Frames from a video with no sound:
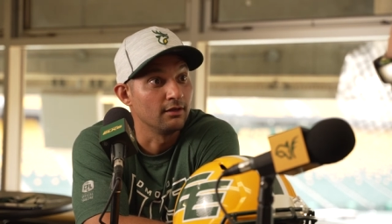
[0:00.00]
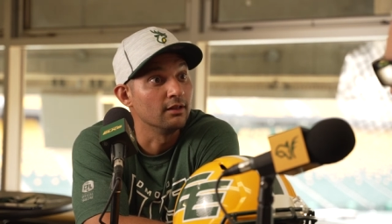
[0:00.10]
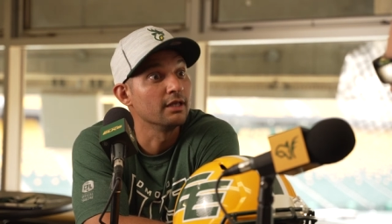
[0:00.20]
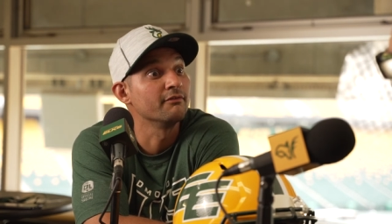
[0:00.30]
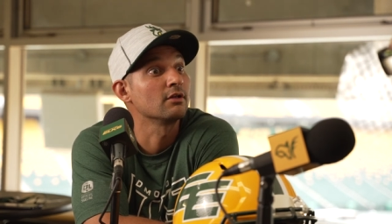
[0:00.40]

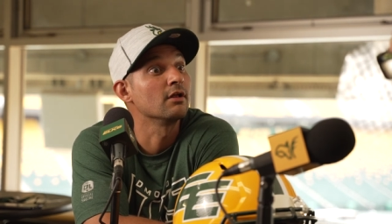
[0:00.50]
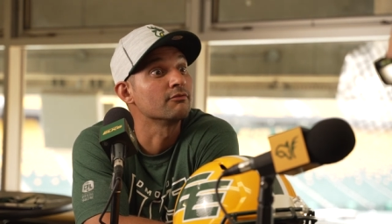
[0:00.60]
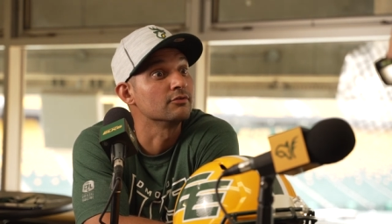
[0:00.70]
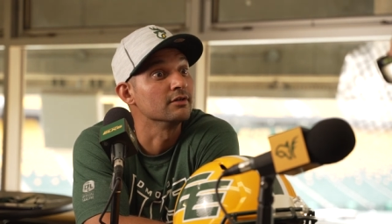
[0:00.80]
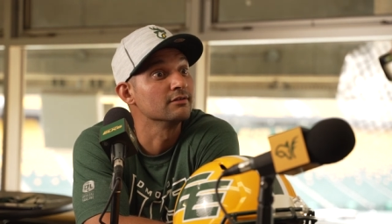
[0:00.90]
11 o'clock
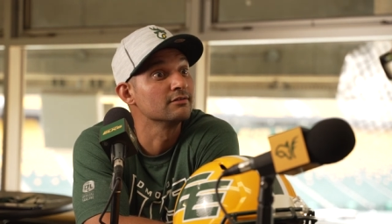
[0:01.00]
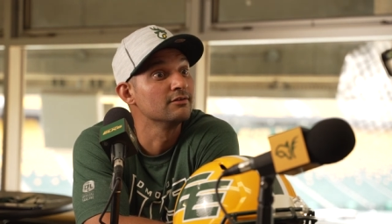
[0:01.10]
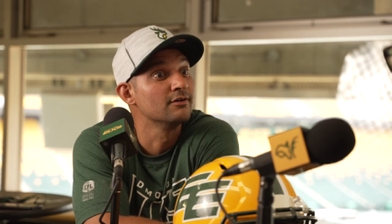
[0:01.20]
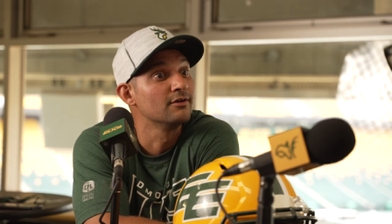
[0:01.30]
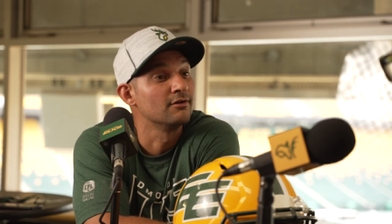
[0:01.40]
for us,
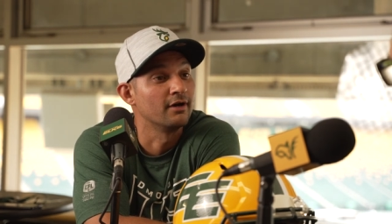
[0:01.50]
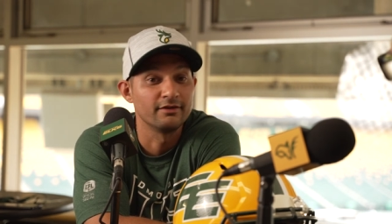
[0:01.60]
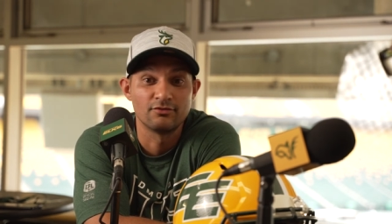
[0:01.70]
right?